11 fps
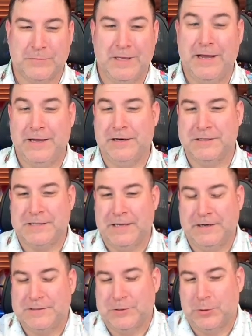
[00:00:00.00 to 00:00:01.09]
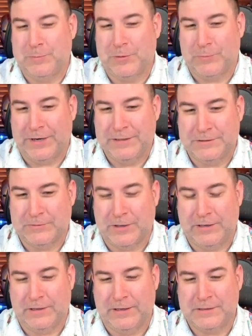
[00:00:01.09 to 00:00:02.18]
I've yeah, been and, that's, and it's open range,
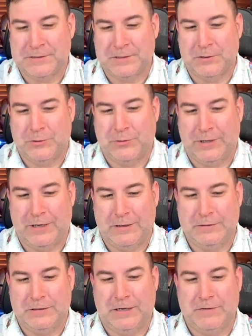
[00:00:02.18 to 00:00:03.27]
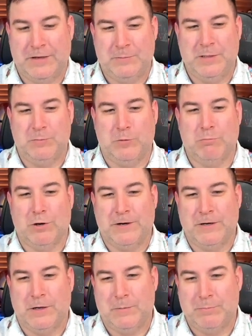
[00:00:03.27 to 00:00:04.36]
right? Like, so uh, I've had people
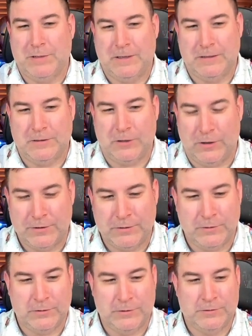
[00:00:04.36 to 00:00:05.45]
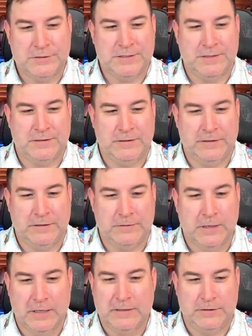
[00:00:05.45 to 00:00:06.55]
bring up uh, authors and, and,
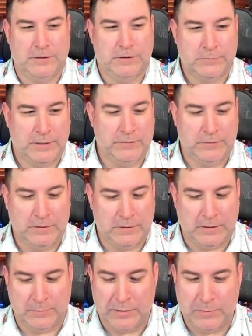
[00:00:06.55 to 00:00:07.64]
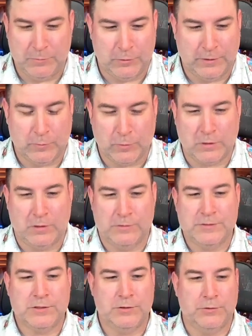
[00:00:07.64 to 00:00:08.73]
you know, even uh, people that were
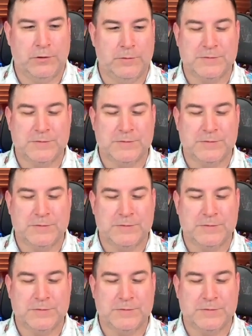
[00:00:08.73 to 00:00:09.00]
close to them.